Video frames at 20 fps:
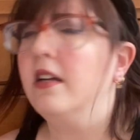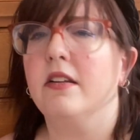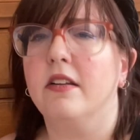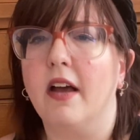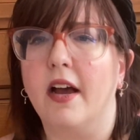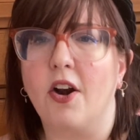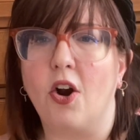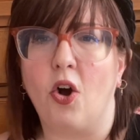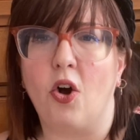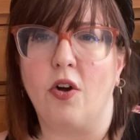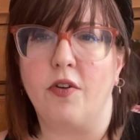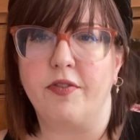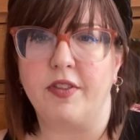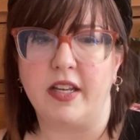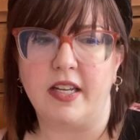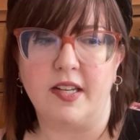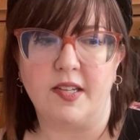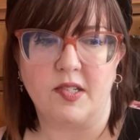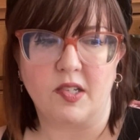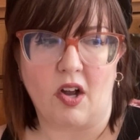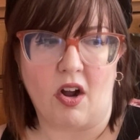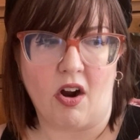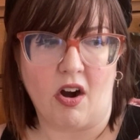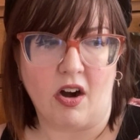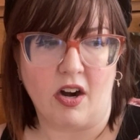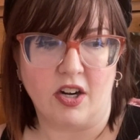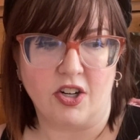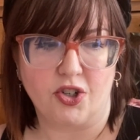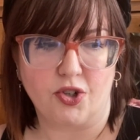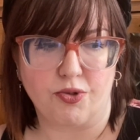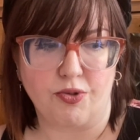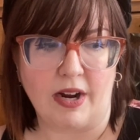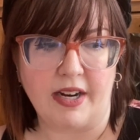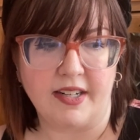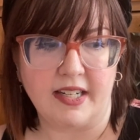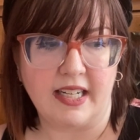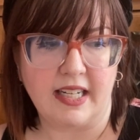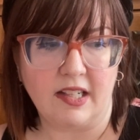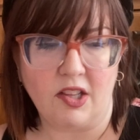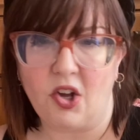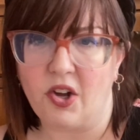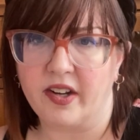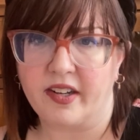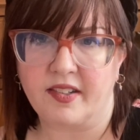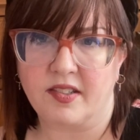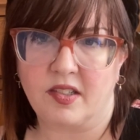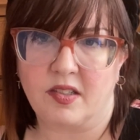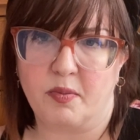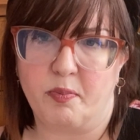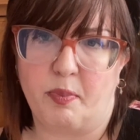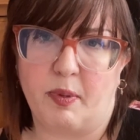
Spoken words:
Not all of these are trendy looks,